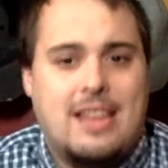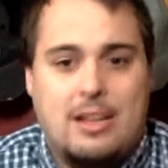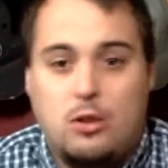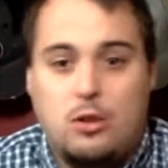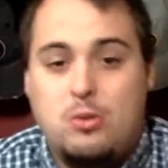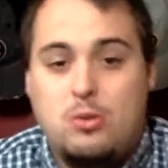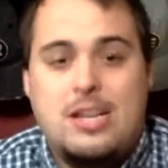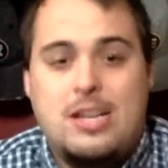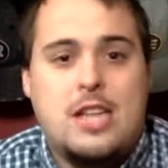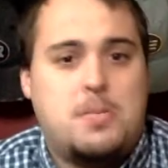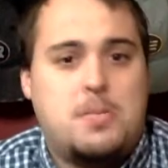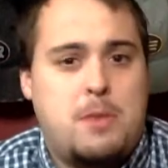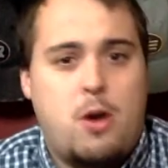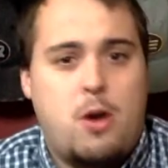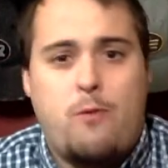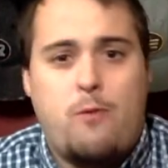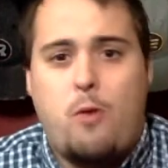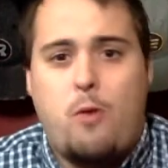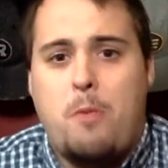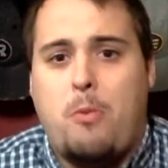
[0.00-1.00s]
Loucheiz
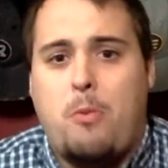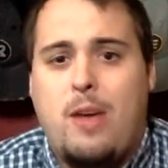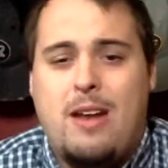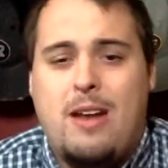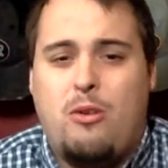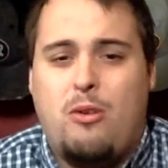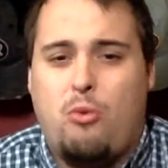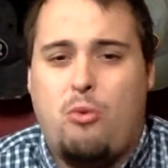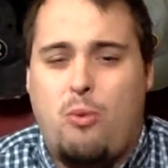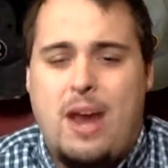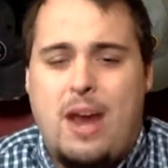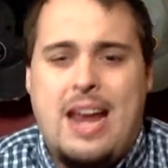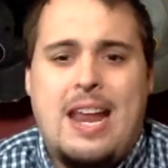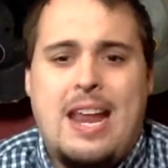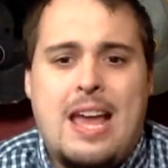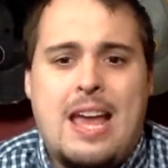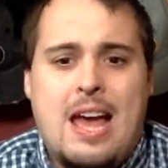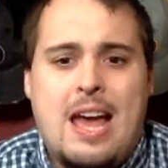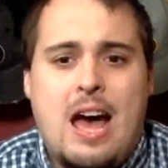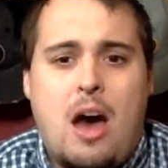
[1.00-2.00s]
Purifoy played a great
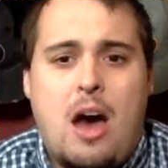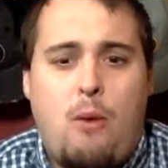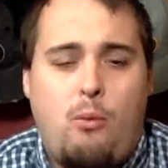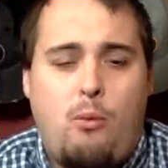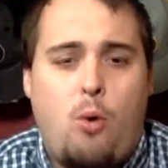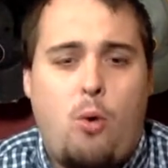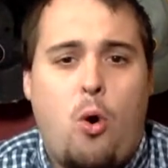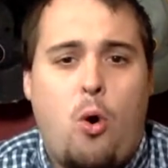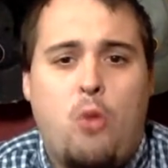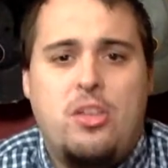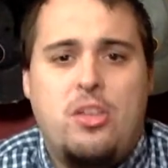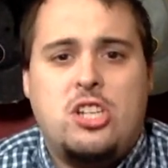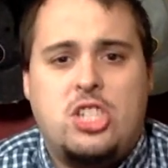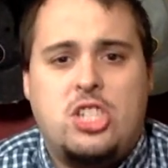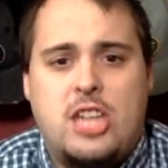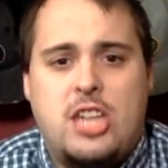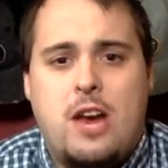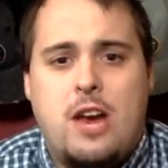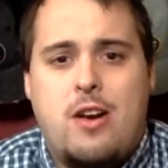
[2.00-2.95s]
uh, role this year.